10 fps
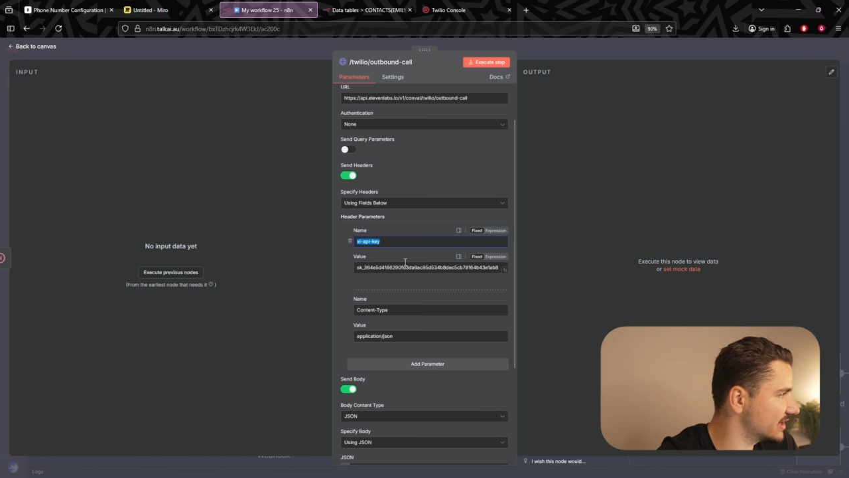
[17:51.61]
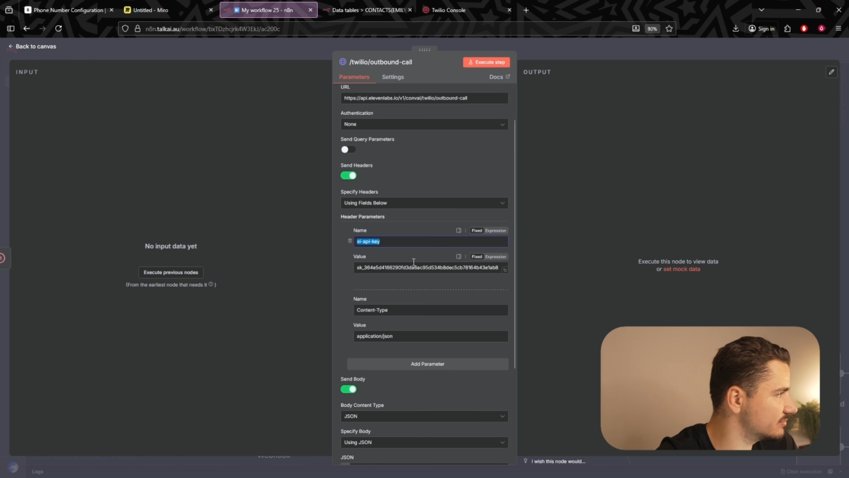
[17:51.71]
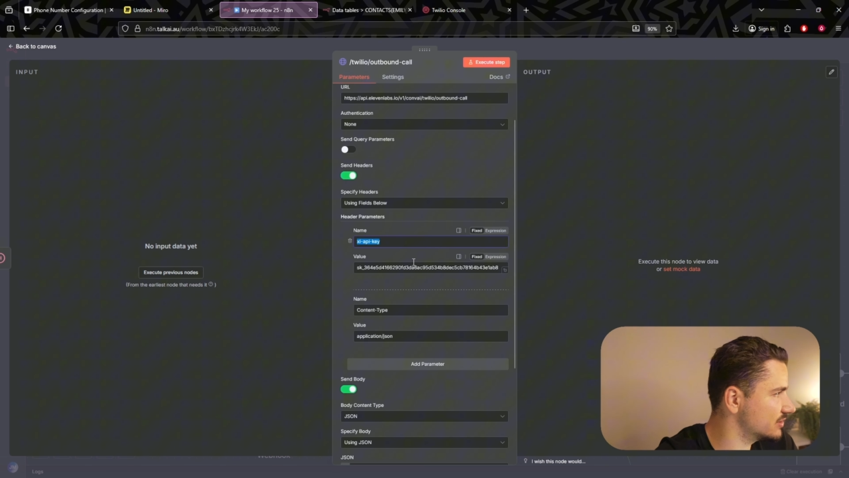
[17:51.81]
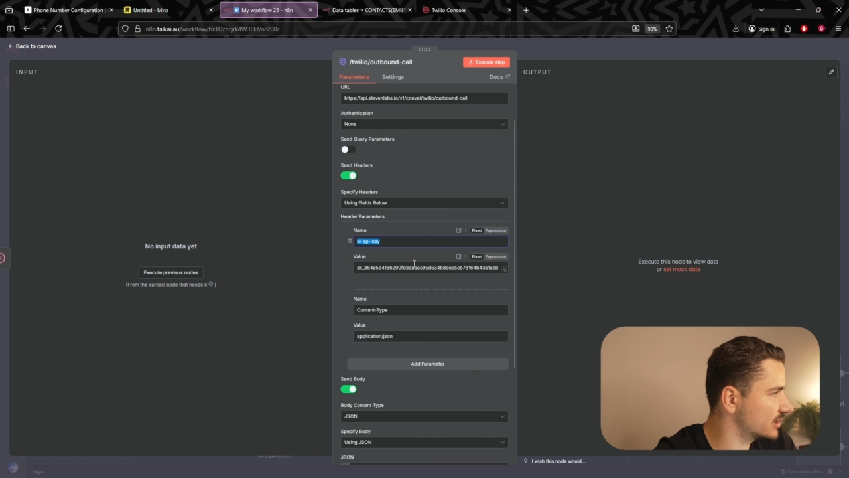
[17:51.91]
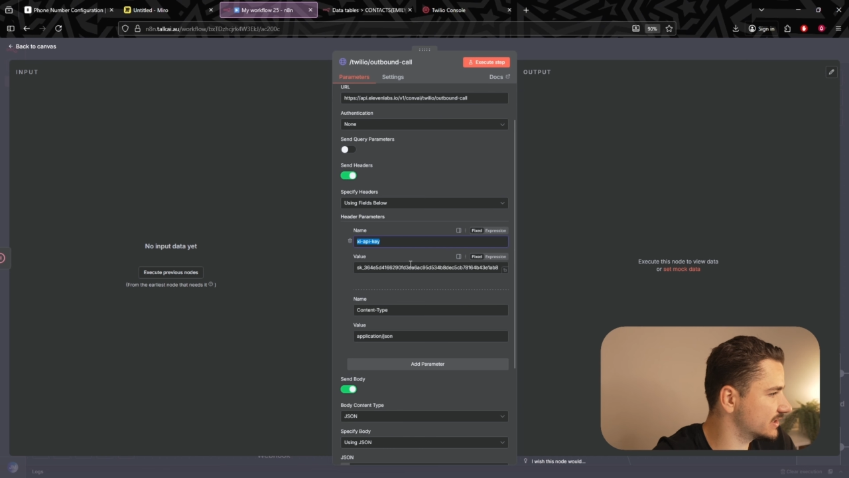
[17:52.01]

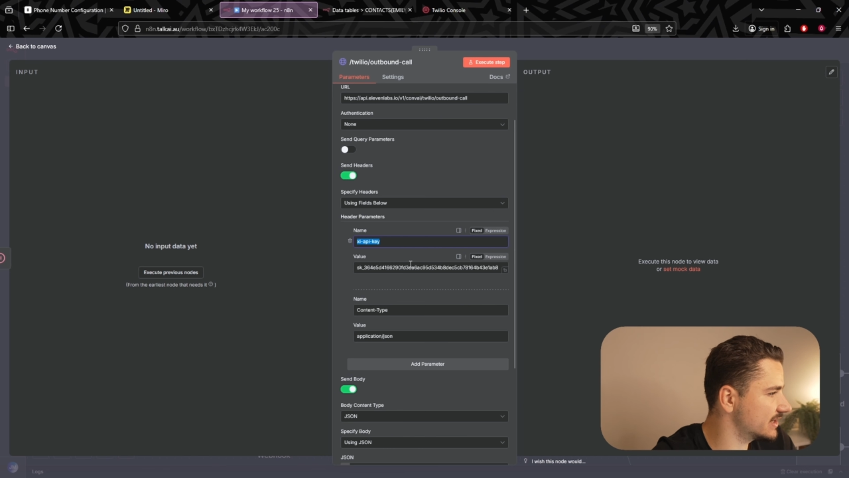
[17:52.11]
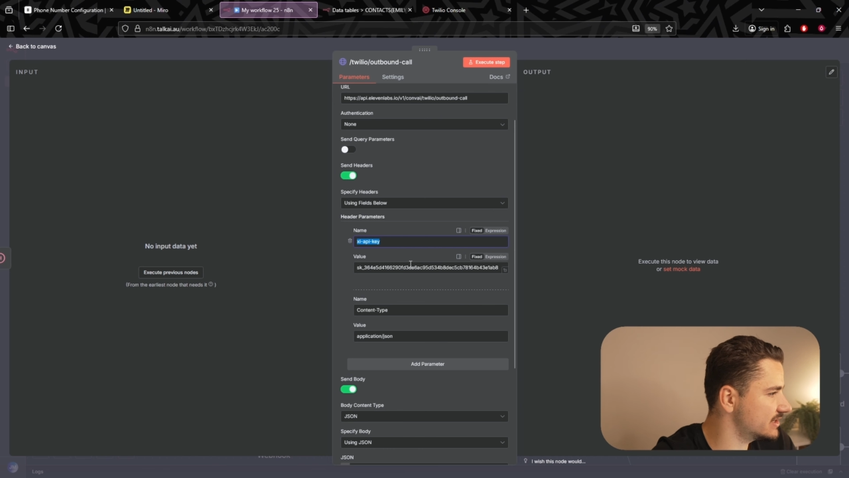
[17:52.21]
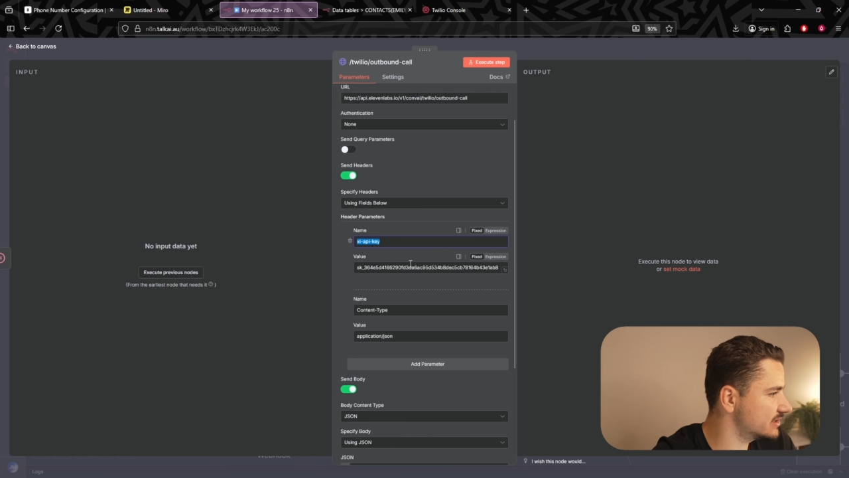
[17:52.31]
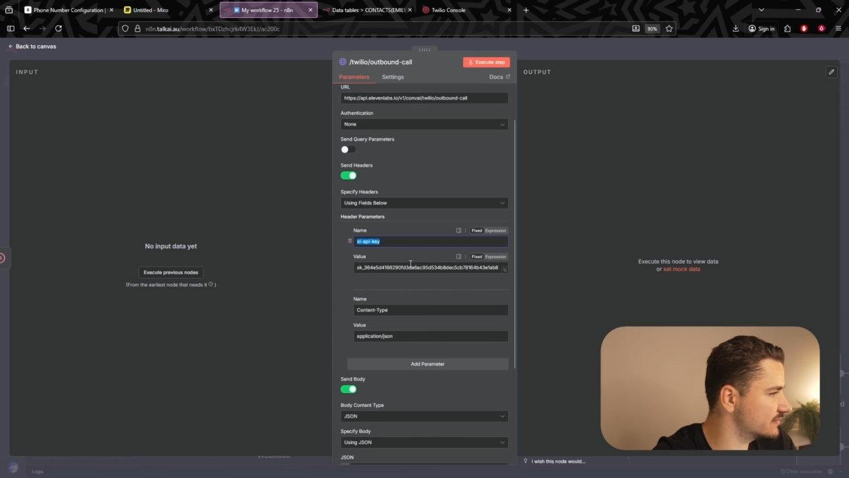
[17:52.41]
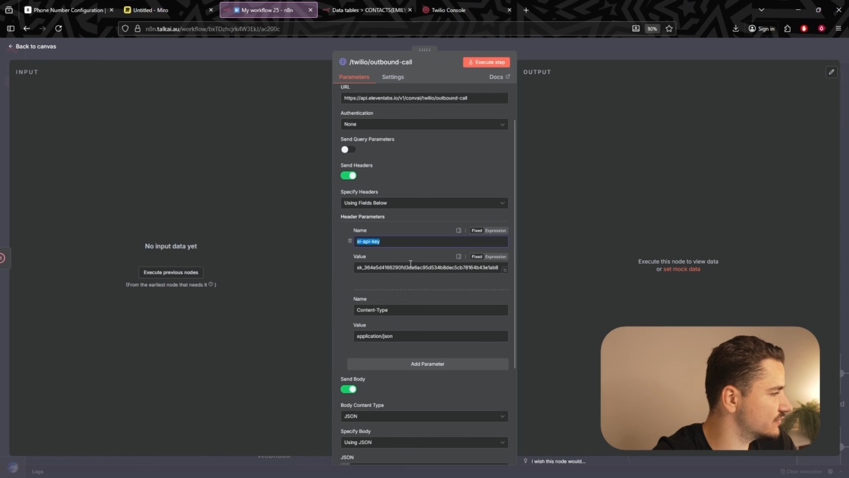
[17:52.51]
API
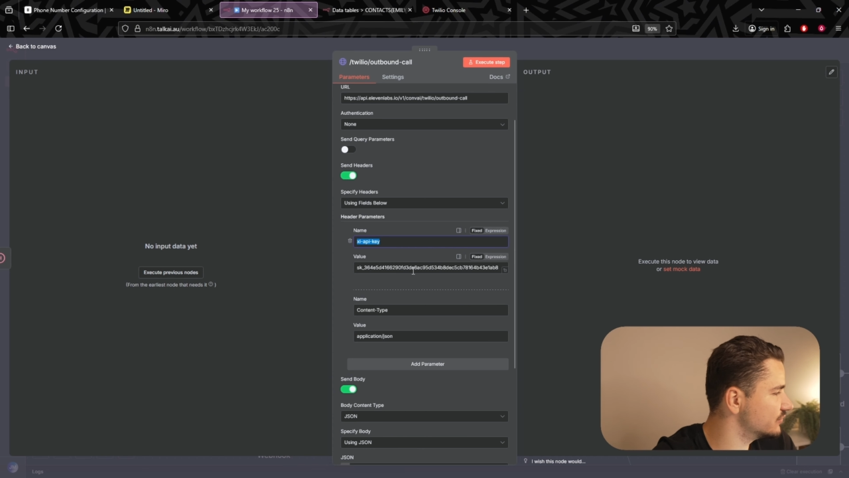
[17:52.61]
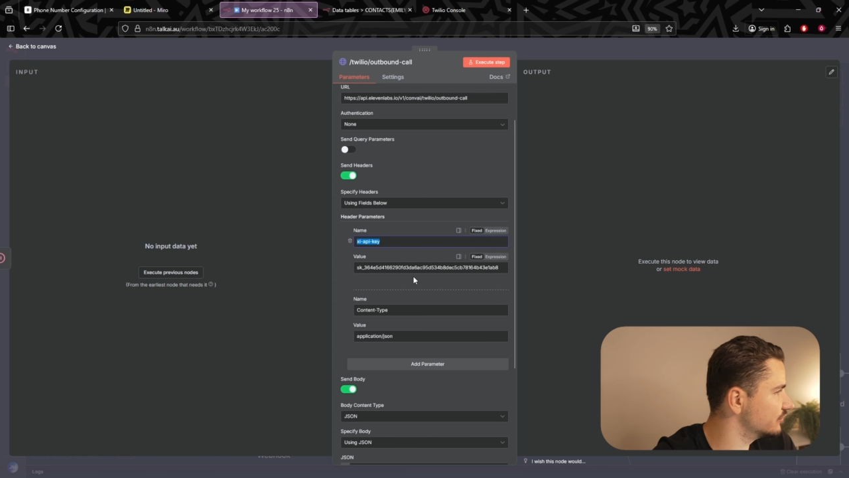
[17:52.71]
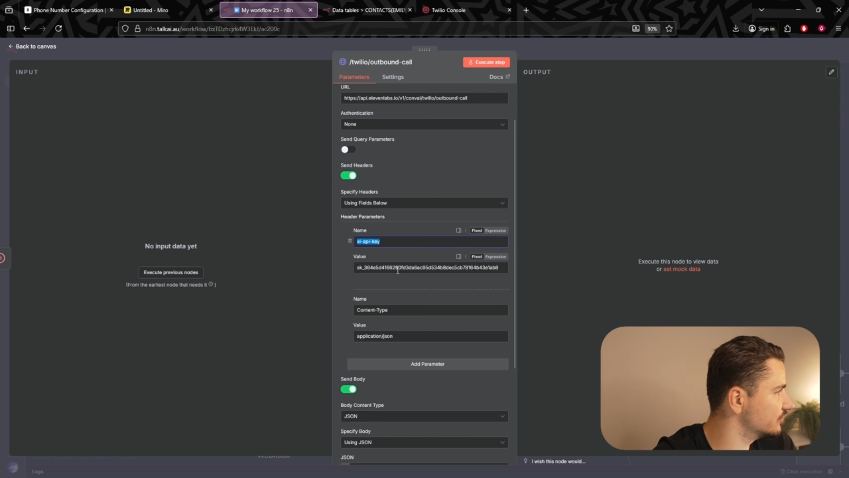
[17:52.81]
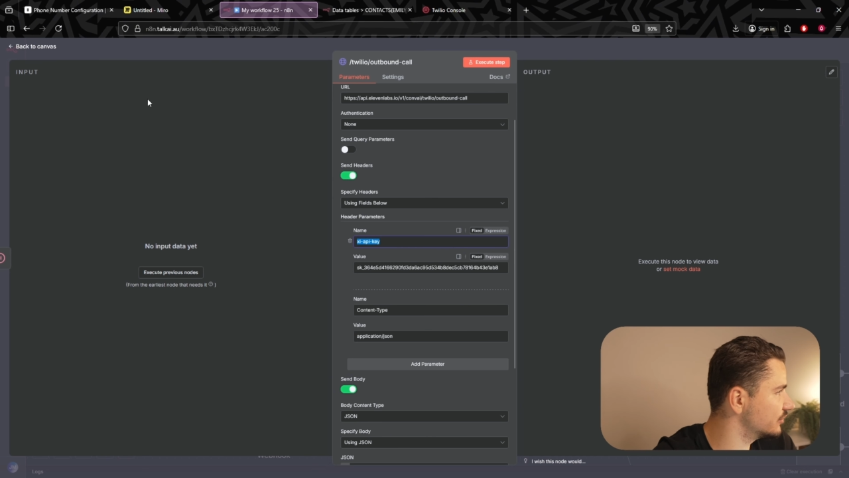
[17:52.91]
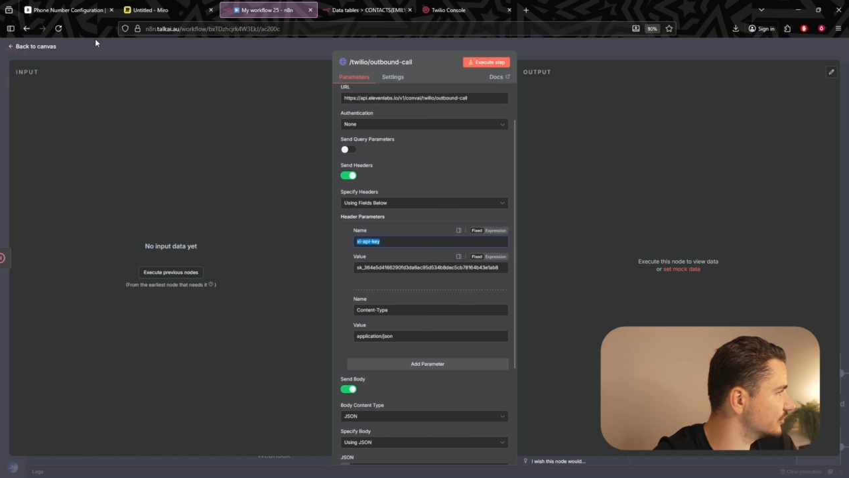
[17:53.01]
key, if you
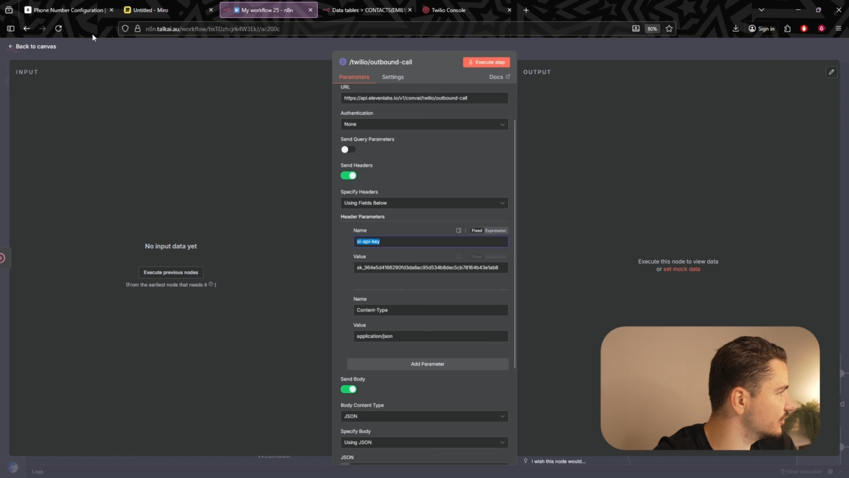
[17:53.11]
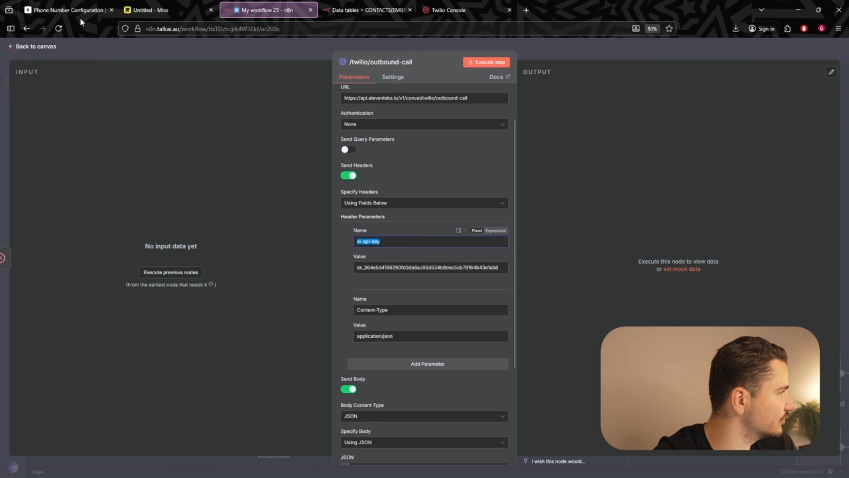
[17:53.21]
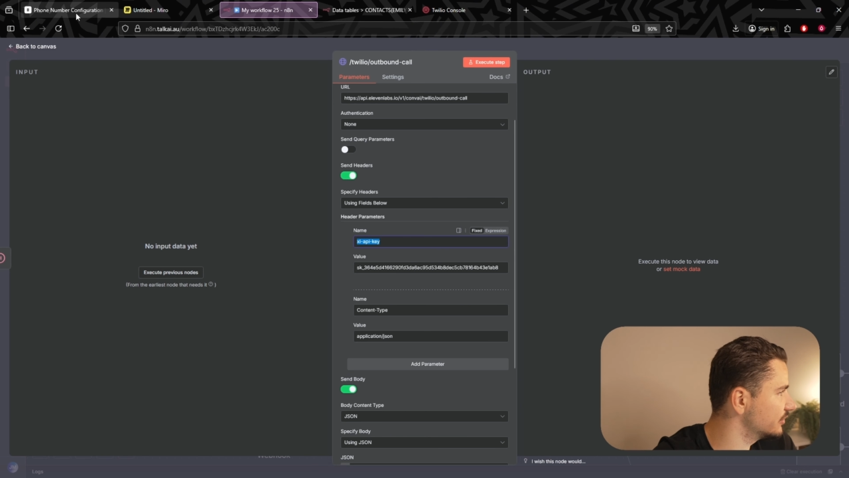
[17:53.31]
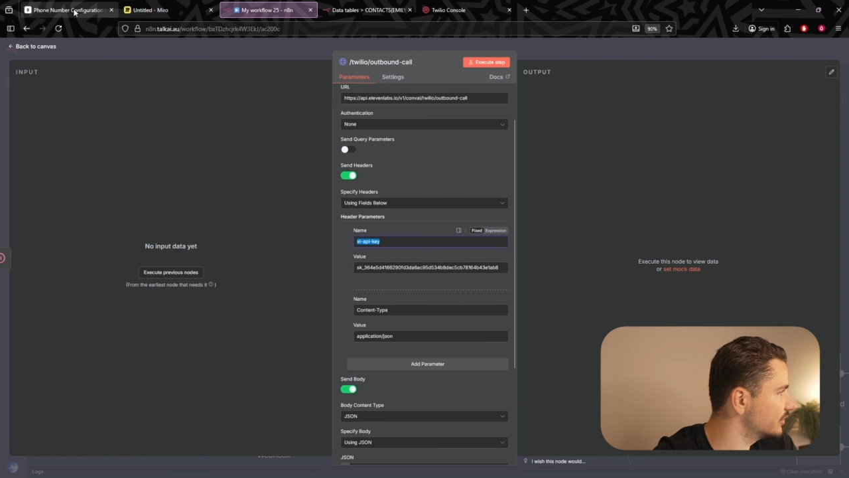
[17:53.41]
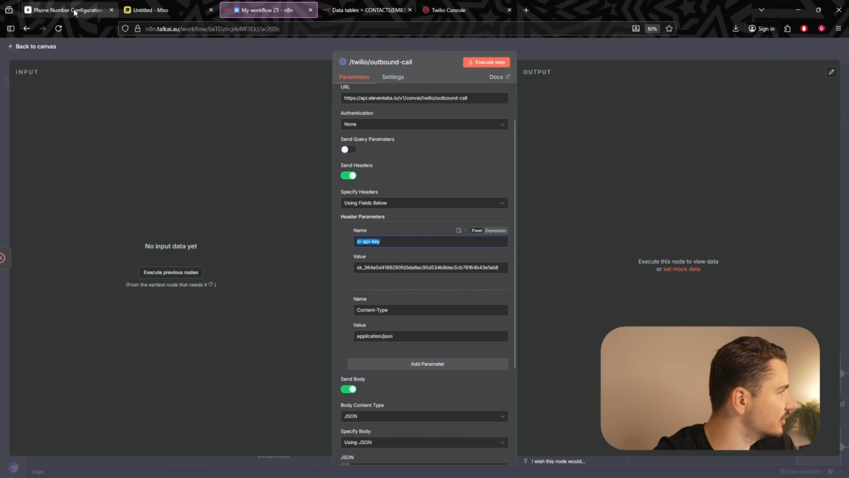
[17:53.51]
do not know,